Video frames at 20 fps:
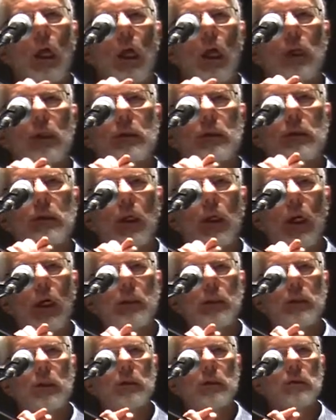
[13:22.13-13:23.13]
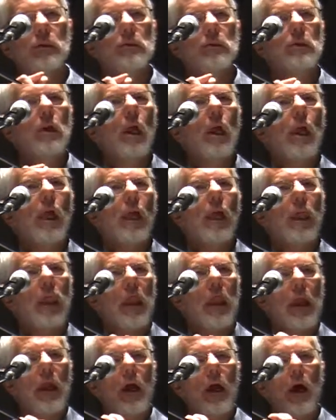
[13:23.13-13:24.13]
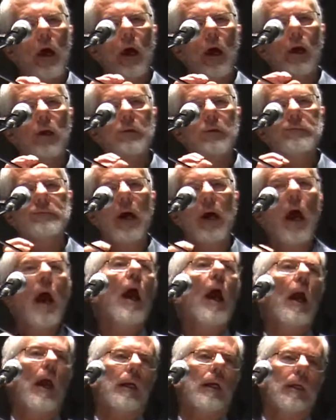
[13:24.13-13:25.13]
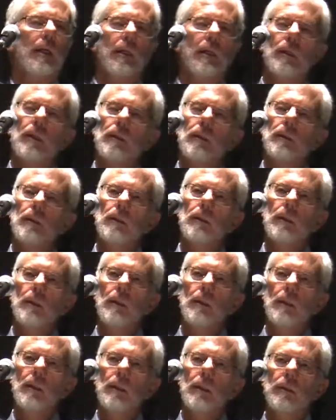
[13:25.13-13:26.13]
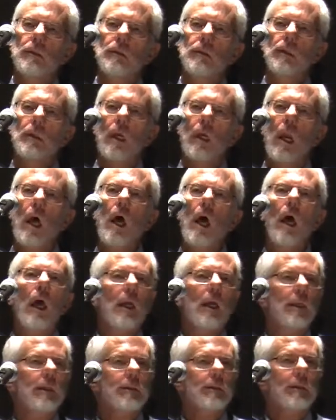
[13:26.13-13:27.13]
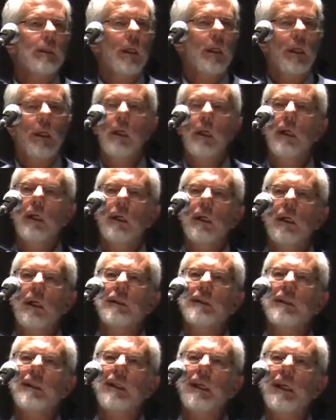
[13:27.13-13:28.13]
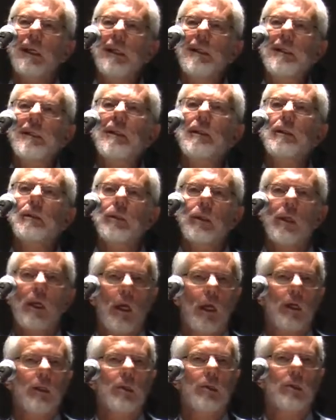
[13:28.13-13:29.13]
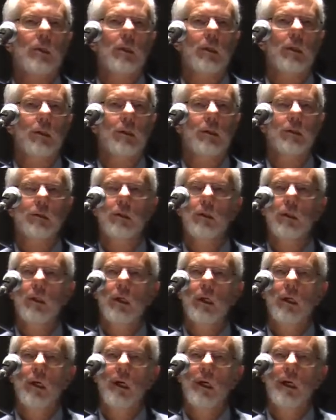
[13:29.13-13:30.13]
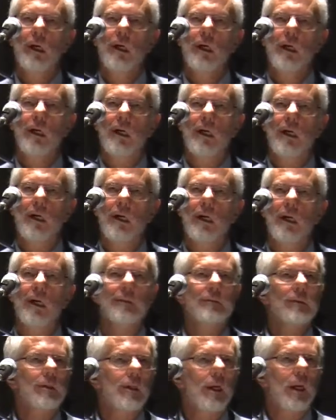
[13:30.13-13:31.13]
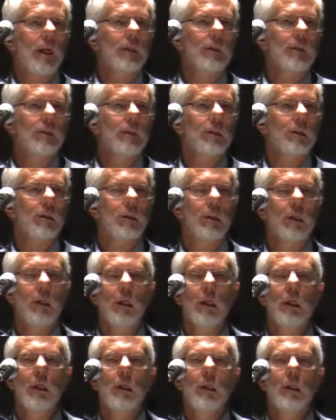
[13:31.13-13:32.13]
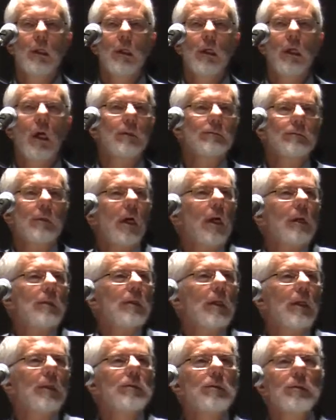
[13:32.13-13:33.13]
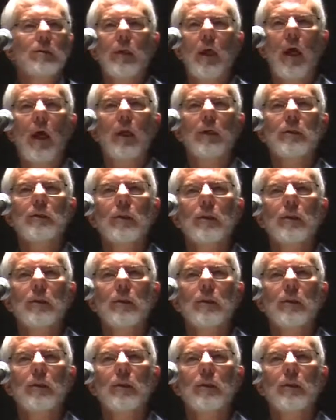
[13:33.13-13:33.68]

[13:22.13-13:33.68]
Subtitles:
try to unpack what lies at the initiation of creation. And why do they do that?